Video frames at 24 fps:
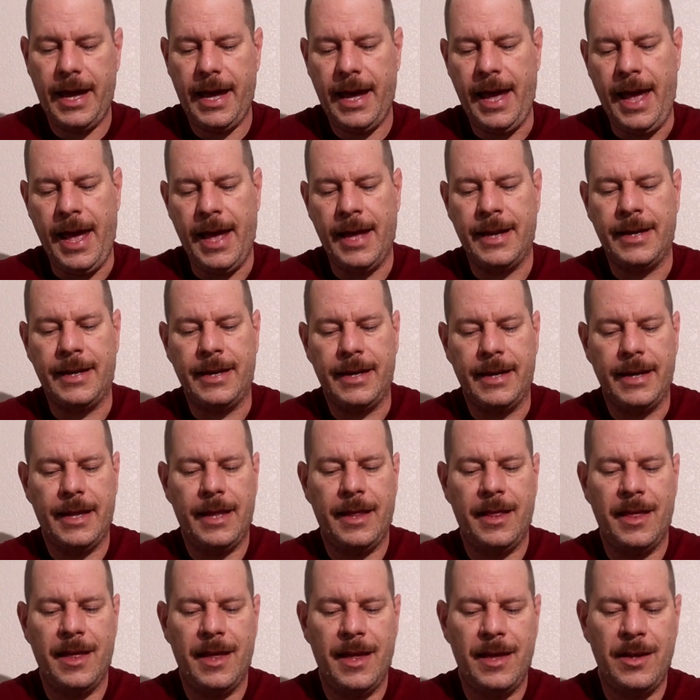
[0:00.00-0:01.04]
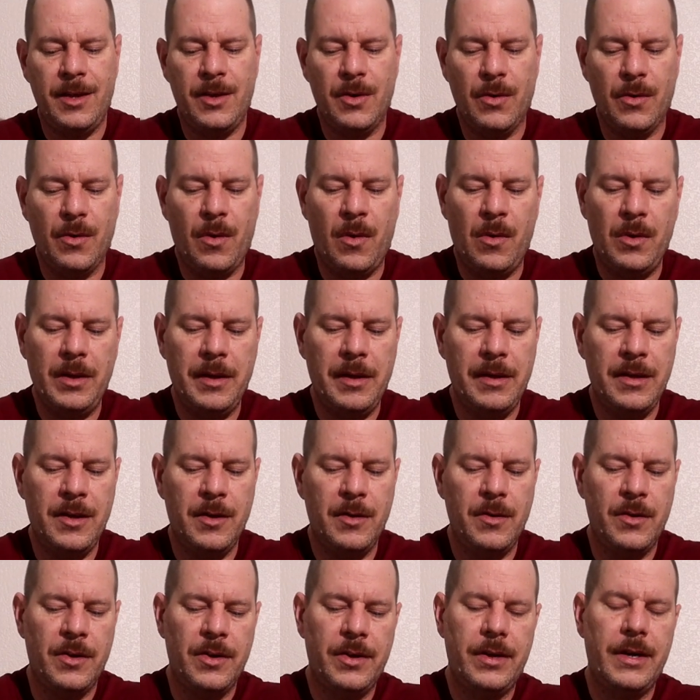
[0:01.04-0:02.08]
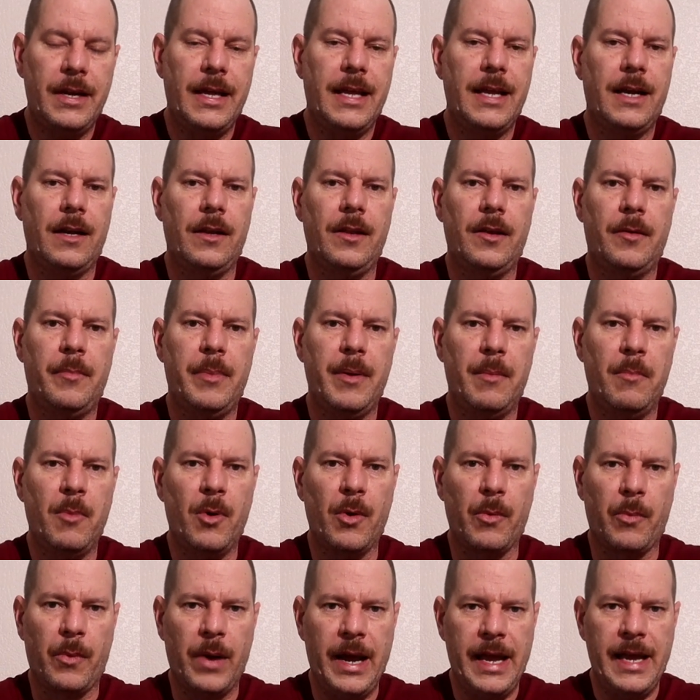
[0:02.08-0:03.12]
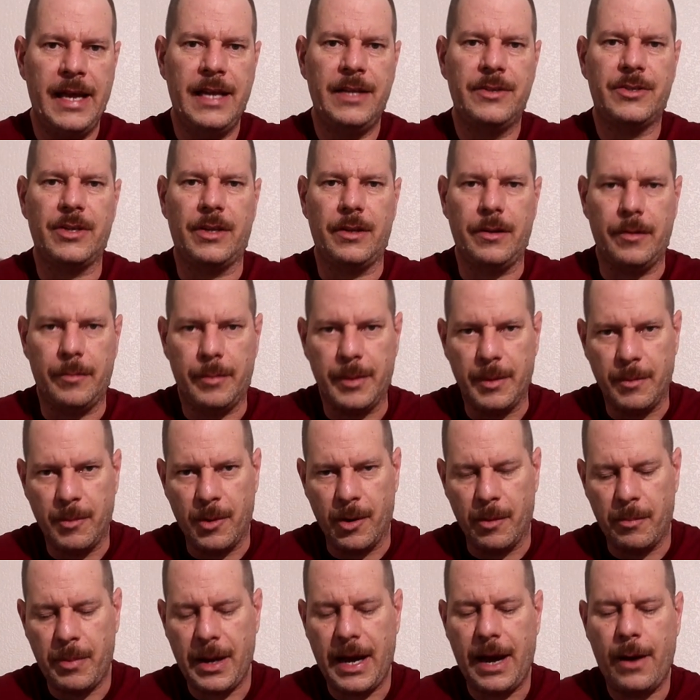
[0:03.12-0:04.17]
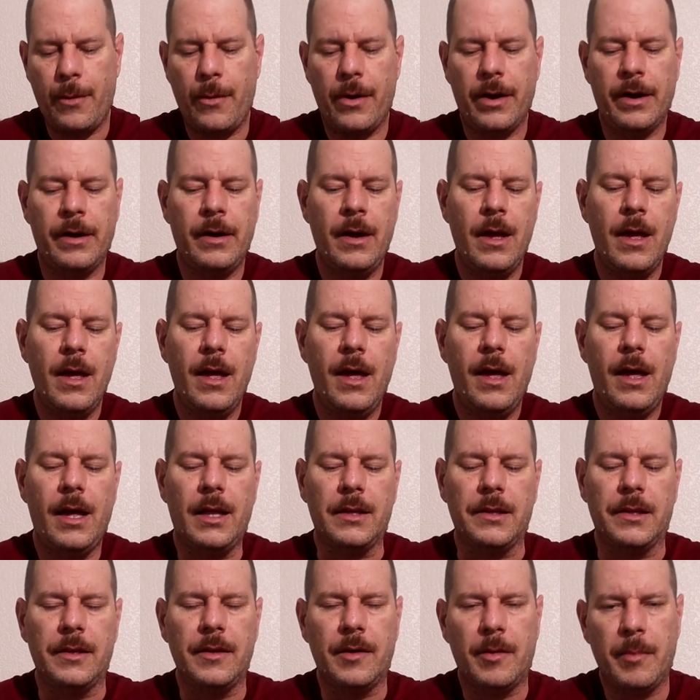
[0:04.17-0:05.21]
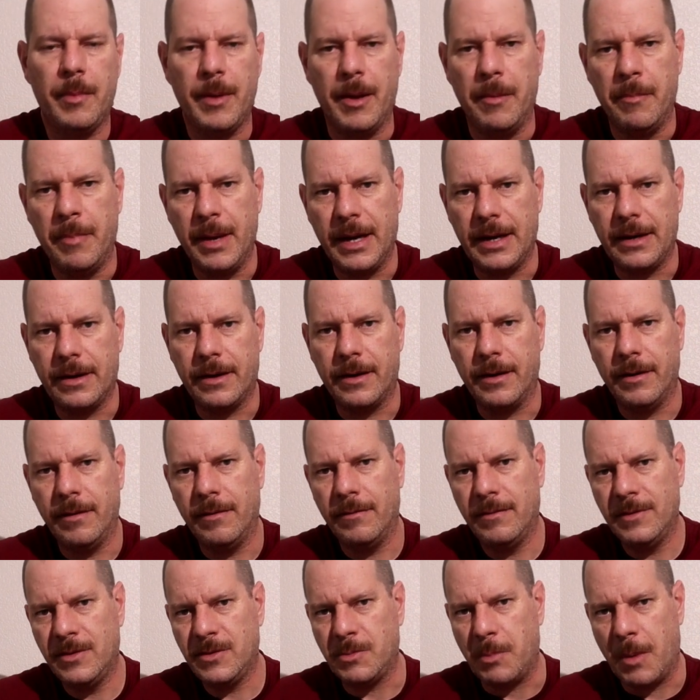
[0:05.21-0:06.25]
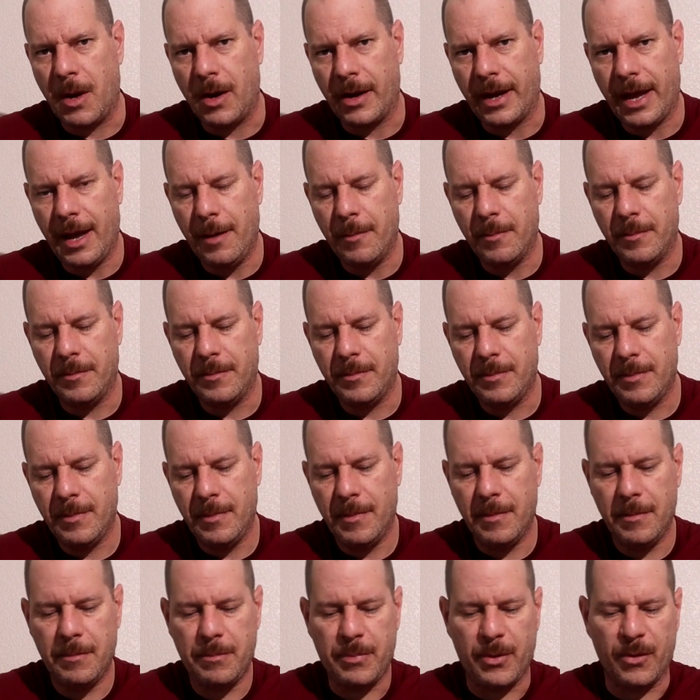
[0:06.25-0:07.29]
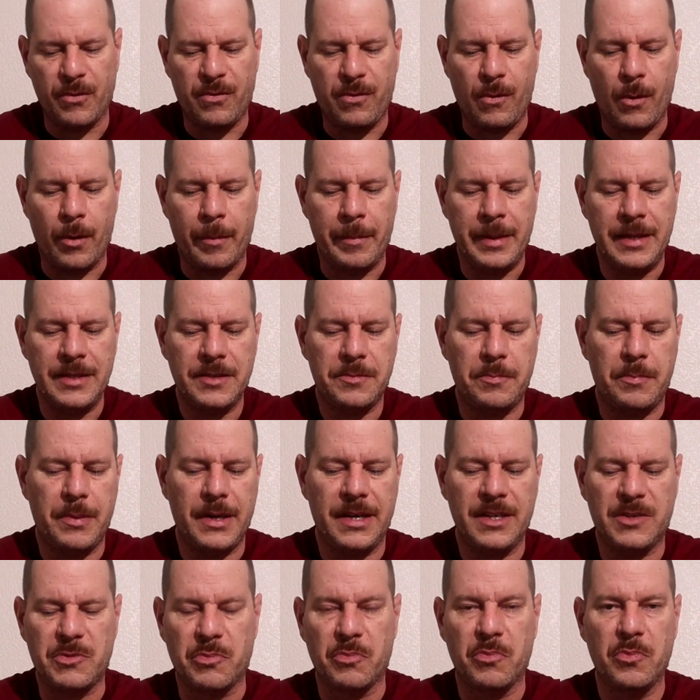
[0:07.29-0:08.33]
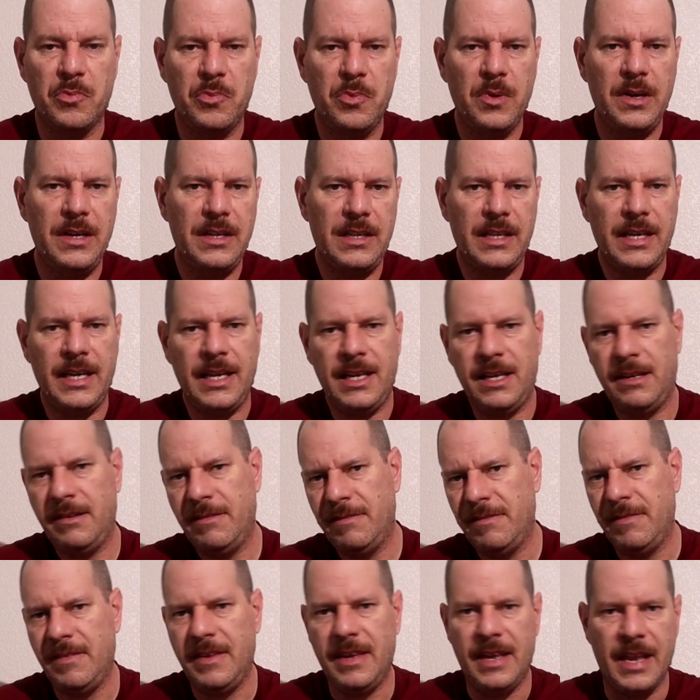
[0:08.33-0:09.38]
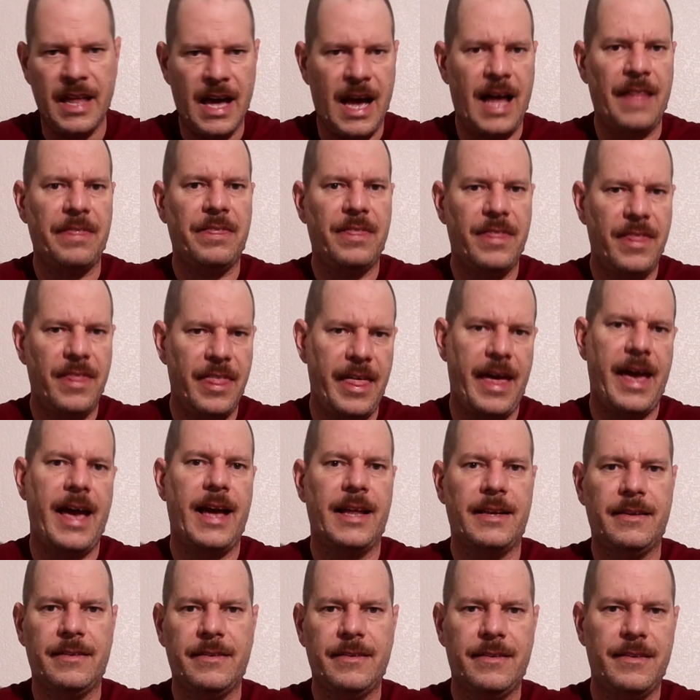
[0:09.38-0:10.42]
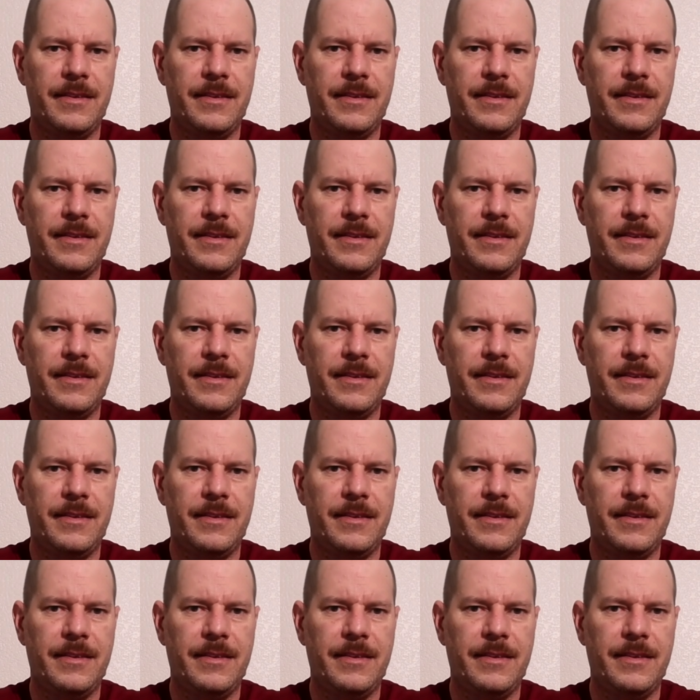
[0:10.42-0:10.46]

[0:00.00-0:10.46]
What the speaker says: and you're going to get a little bit more range, a little bit more power, a little bit better small game performance, but it's really not that